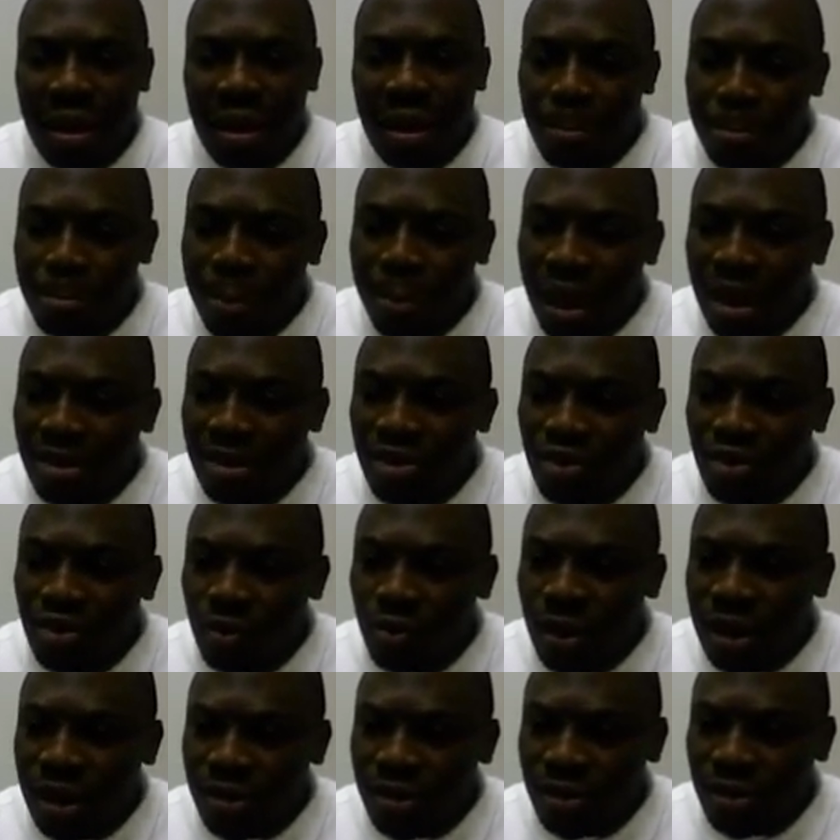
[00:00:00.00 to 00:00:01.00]
the
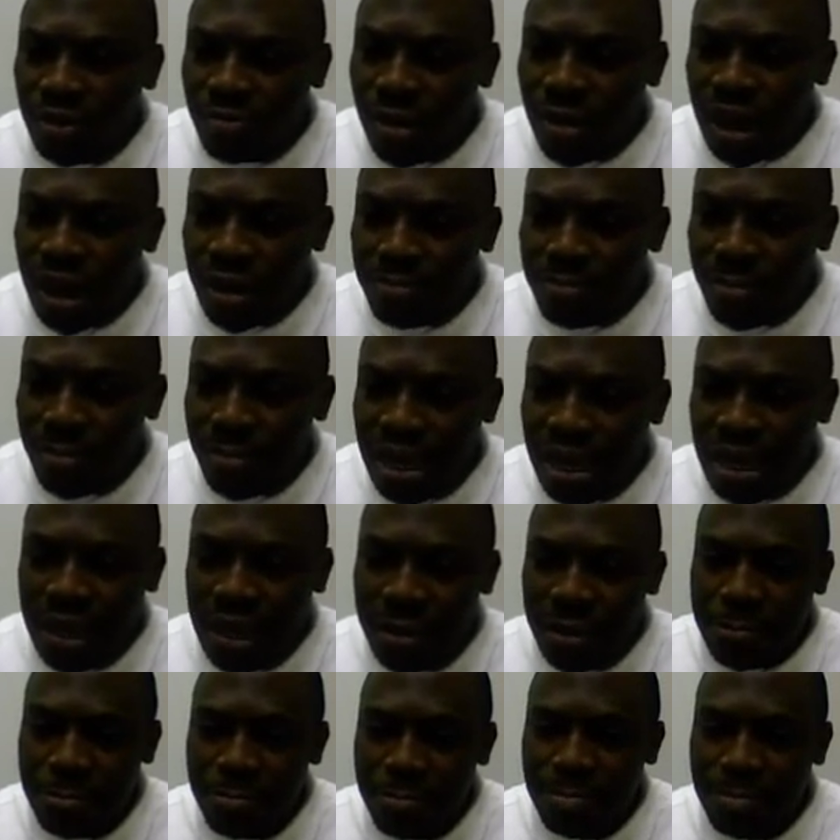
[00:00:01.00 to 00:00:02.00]
best way to make
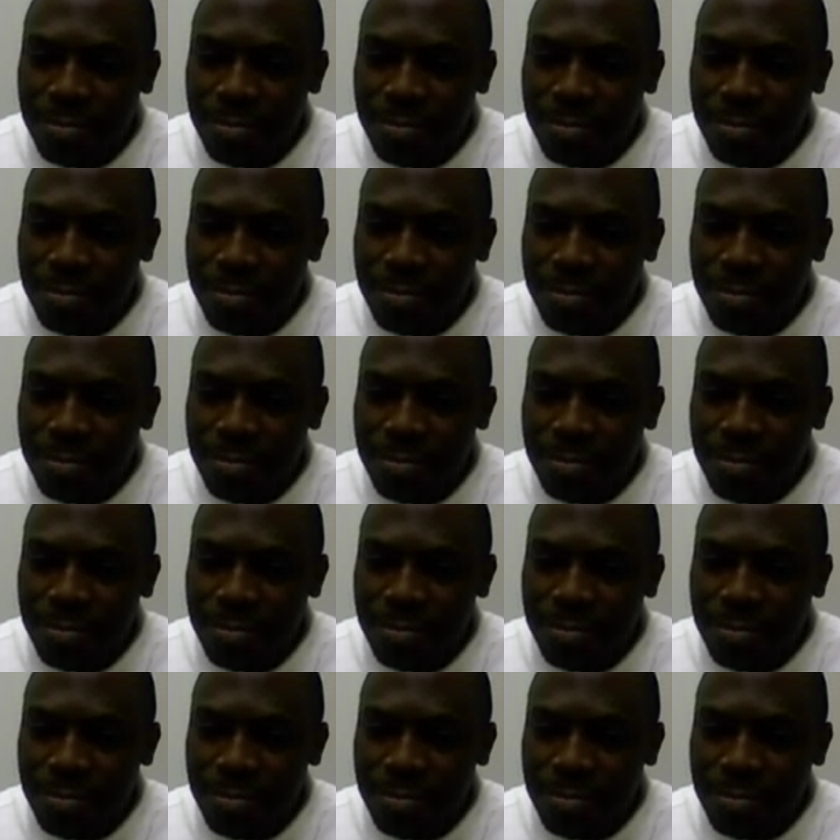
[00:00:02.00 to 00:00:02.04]
money